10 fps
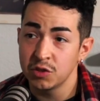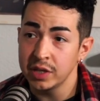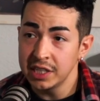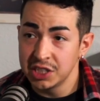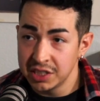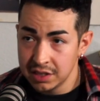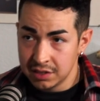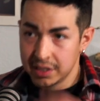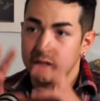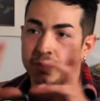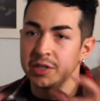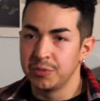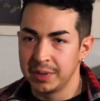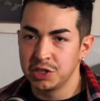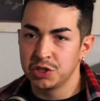creation, like the bigger
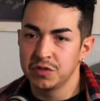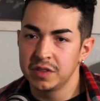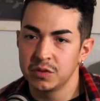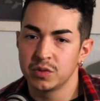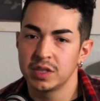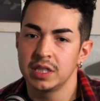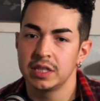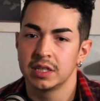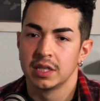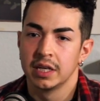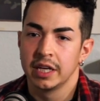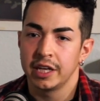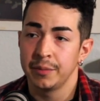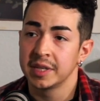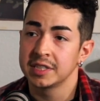picture of it, really
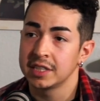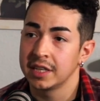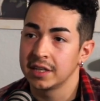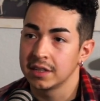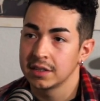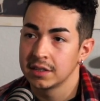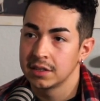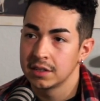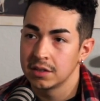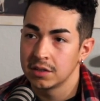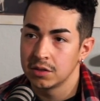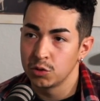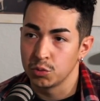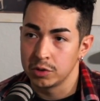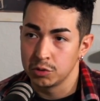hit me as a kid
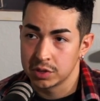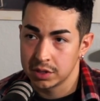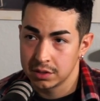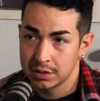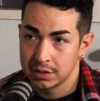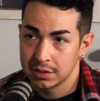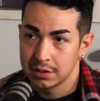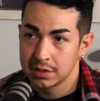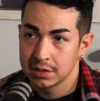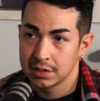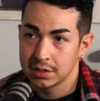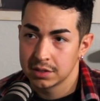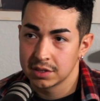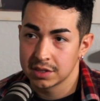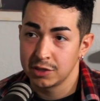through music. Because
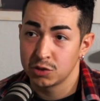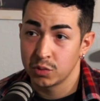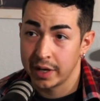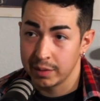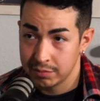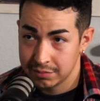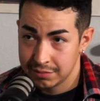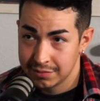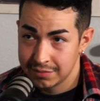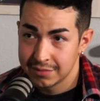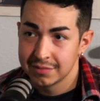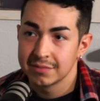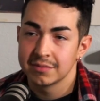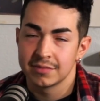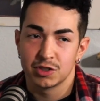mm-hmm. I used to rap. Mm-hmm.
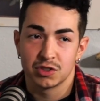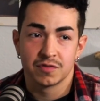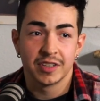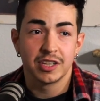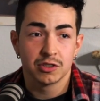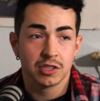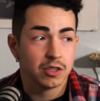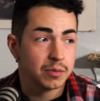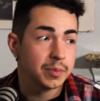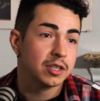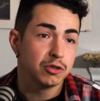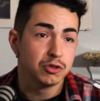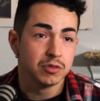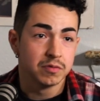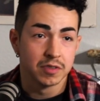There's videos literally me on
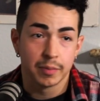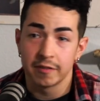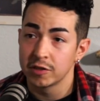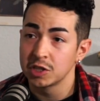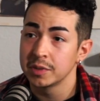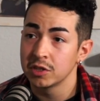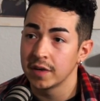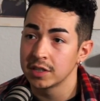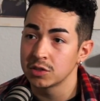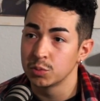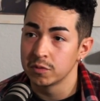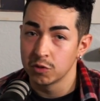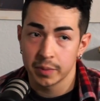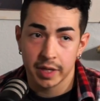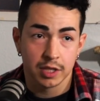YouTube from my freshman year of high school
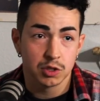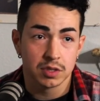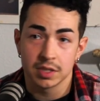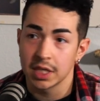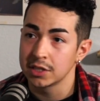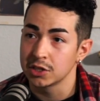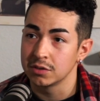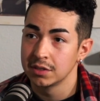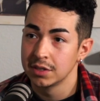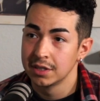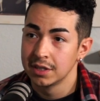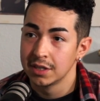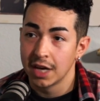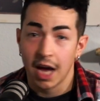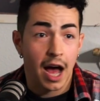performing at Hendrickson's talent show.
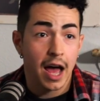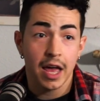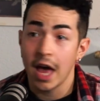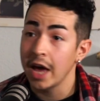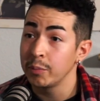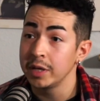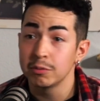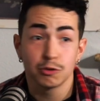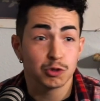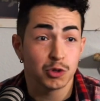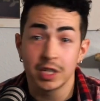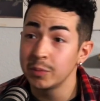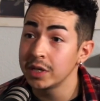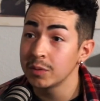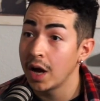I had people
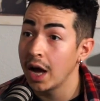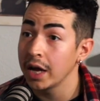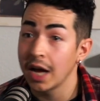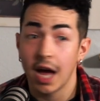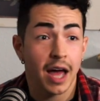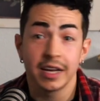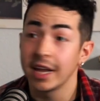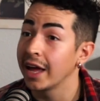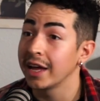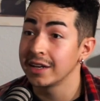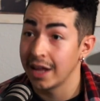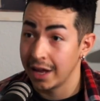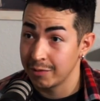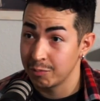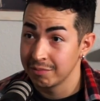screaming my god dang
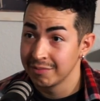name.